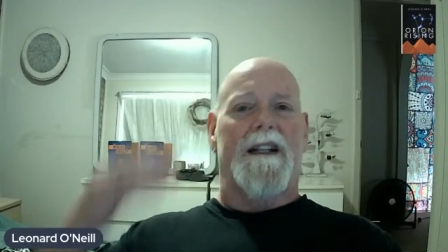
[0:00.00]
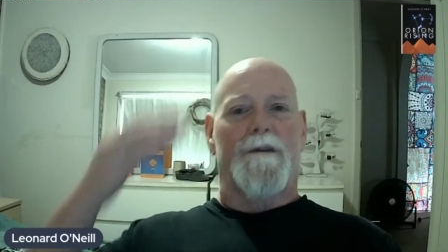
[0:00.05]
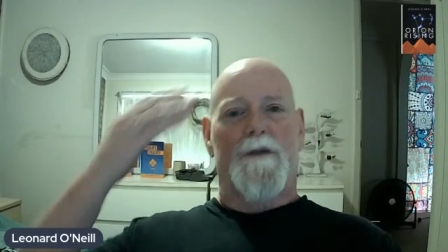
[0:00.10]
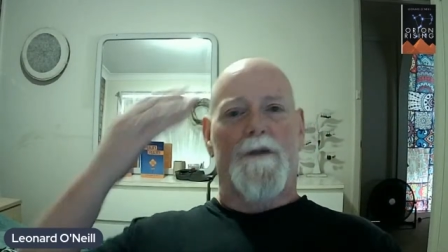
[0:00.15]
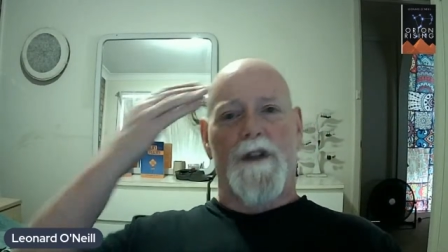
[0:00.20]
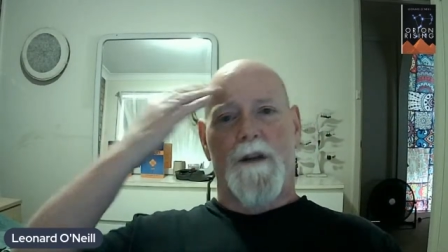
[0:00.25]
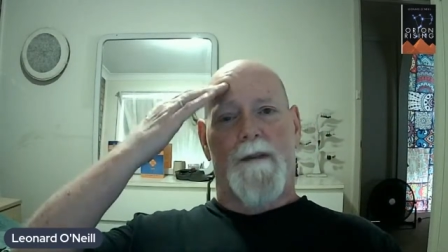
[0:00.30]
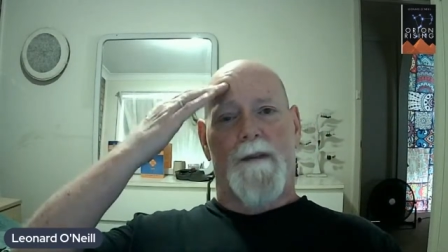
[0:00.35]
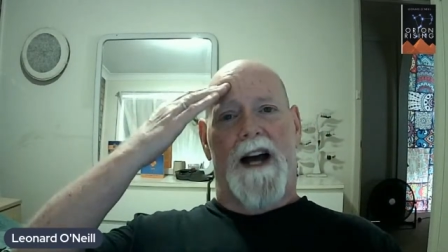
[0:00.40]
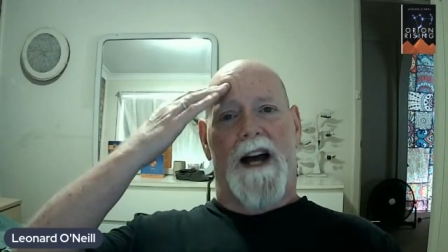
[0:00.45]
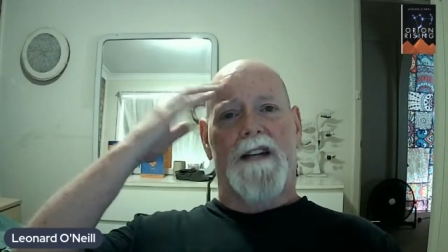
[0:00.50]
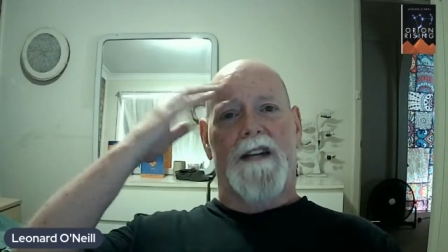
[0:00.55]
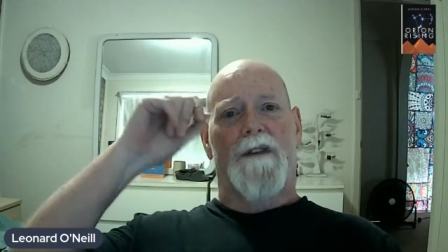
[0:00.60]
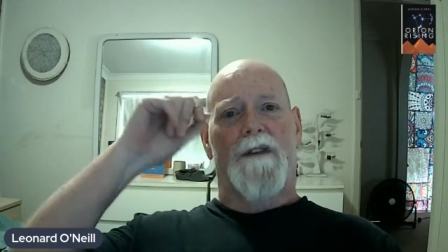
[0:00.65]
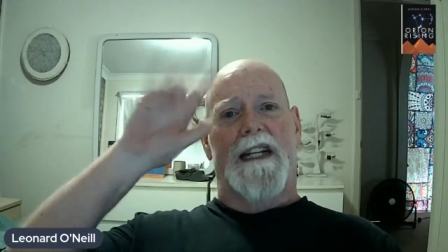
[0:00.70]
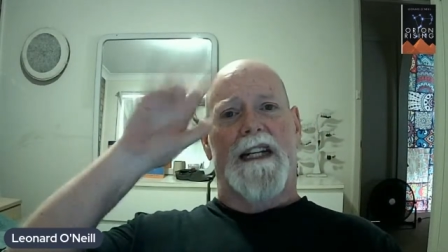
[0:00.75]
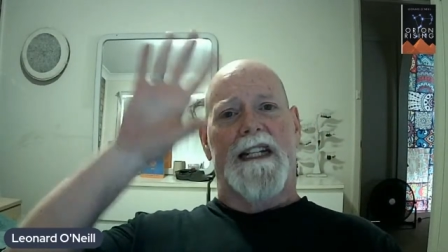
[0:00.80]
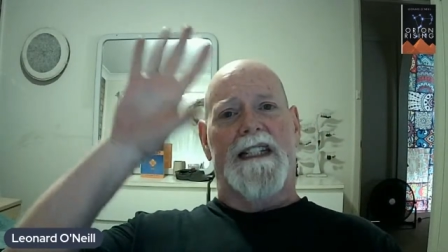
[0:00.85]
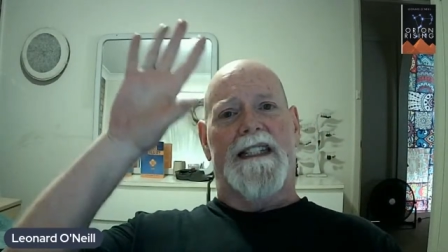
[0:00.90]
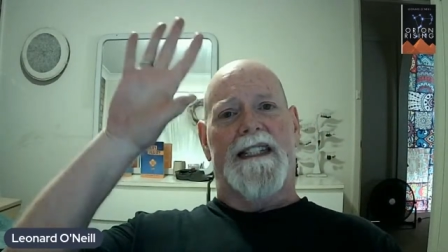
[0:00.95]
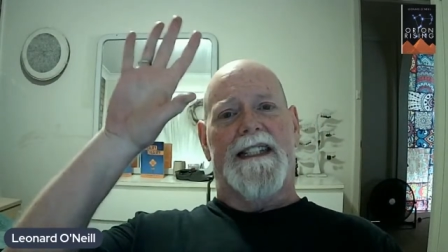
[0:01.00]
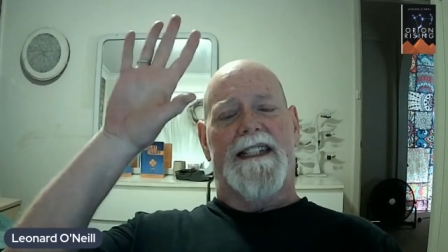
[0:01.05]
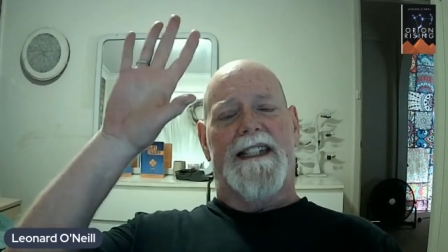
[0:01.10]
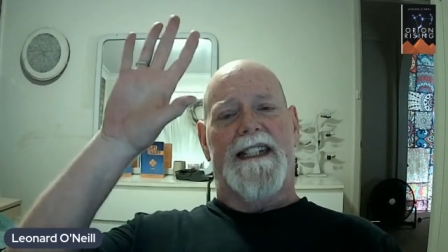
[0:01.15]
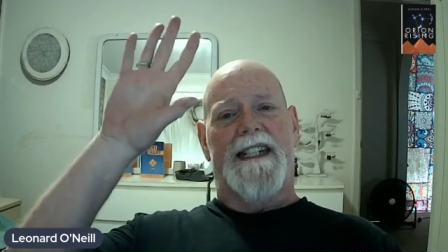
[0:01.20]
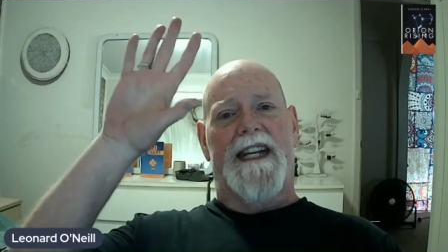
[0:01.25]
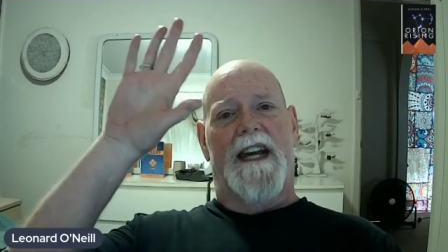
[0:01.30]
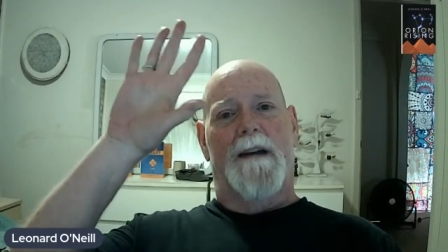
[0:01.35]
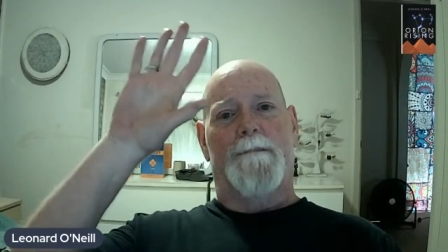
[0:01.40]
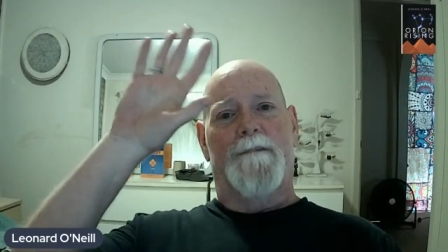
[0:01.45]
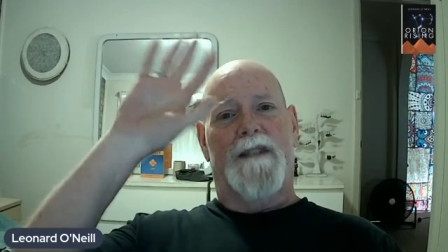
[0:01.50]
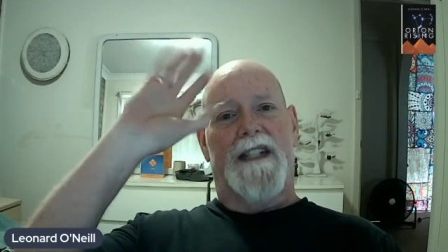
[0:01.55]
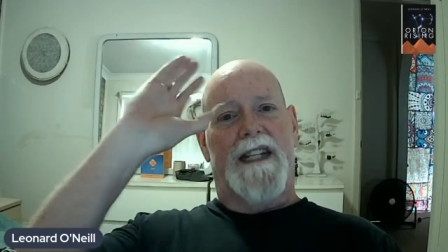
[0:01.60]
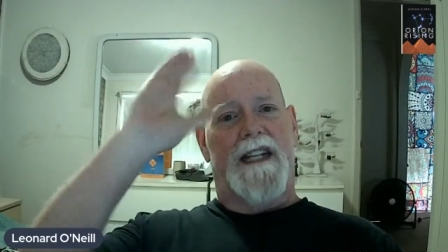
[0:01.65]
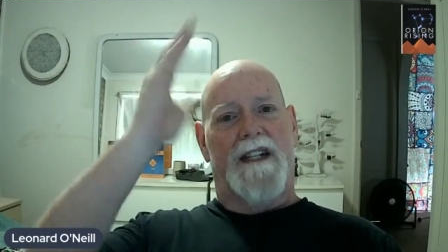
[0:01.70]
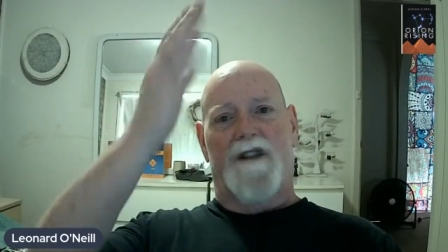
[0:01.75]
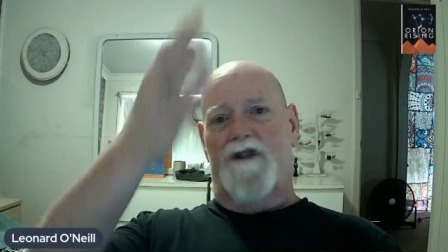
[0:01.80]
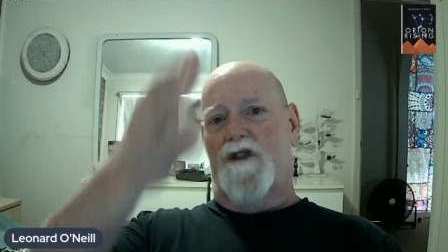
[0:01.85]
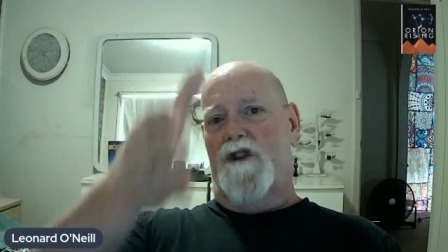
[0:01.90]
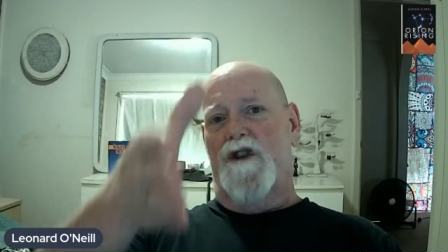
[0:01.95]
when the body releases
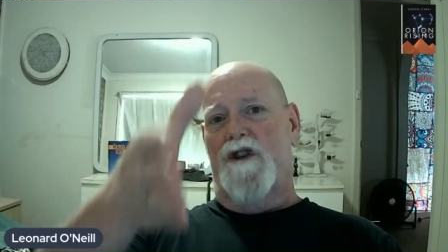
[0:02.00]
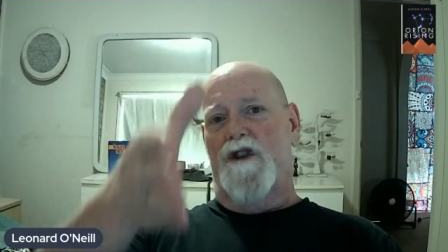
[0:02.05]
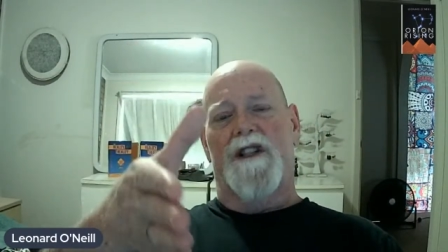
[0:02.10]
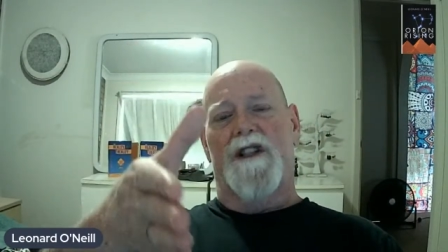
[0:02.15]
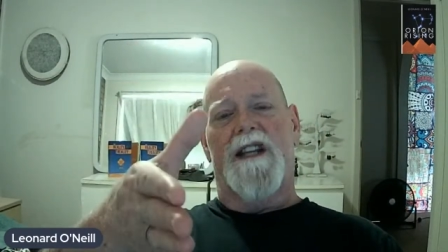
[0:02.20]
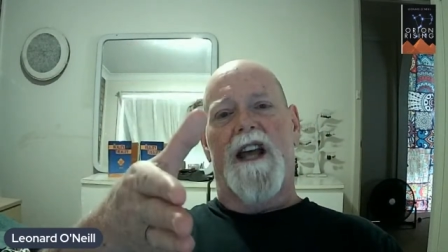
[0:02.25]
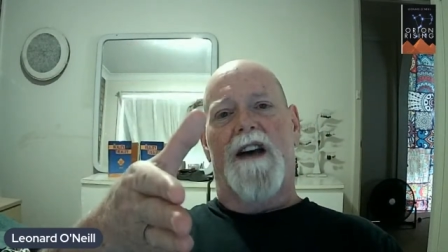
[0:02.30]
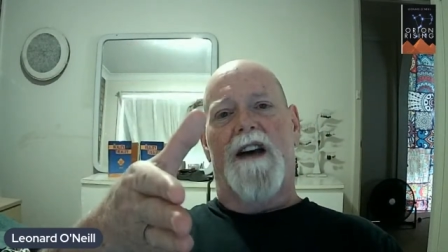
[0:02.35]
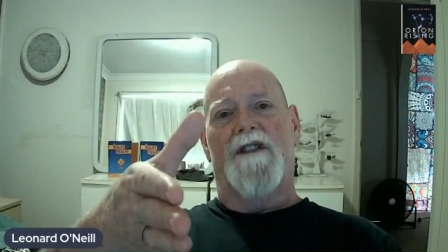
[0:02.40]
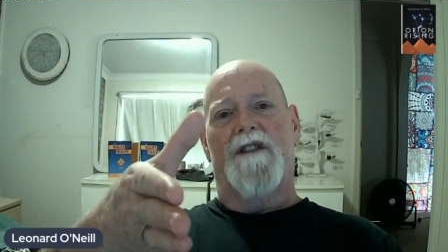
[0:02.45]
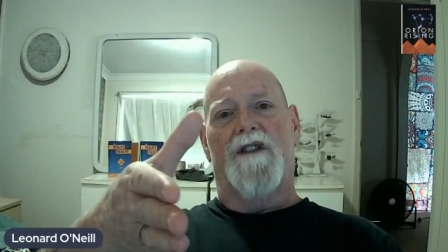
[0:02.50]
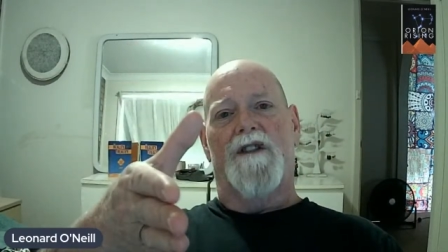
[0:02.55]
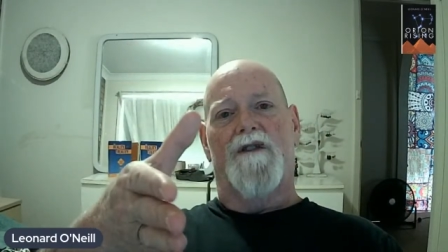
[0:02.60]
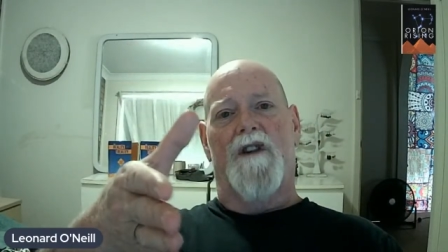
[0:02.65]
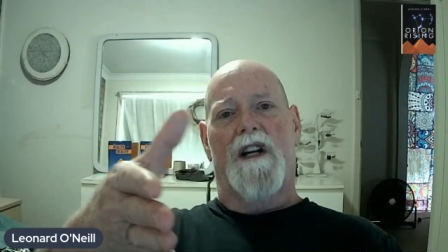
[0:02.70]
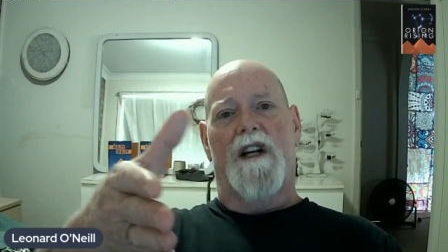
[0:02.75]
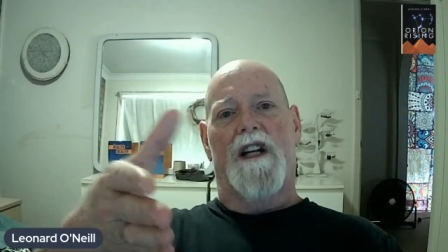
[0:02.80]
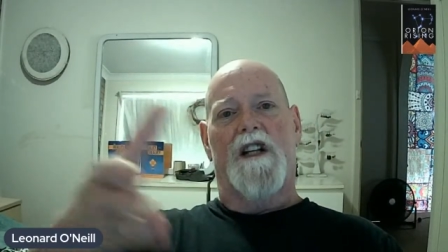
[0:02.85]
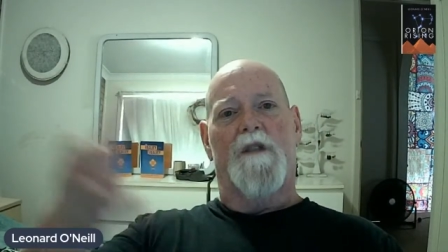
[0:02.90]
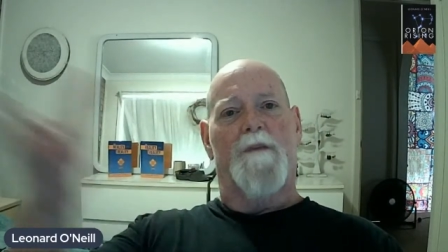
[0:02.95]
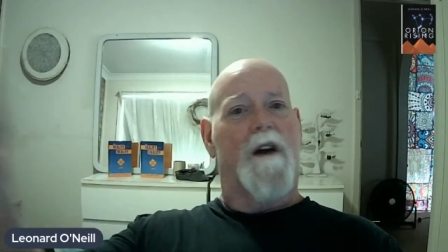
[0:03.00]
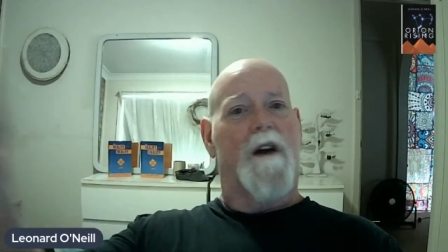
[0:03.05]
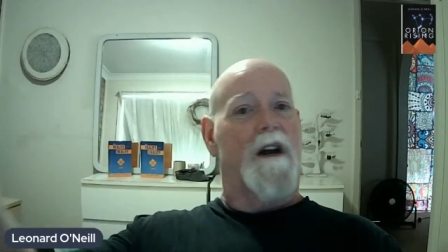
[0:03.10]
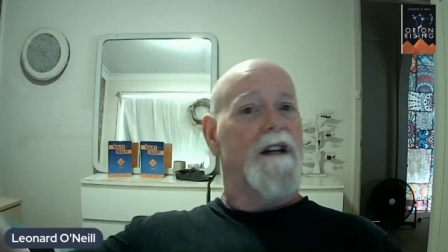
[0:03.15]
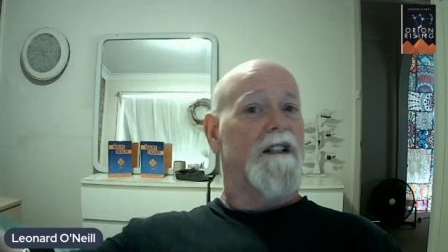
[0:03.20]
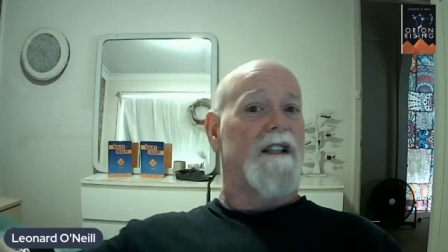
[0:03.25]
DMT, so you're just having a drug experience.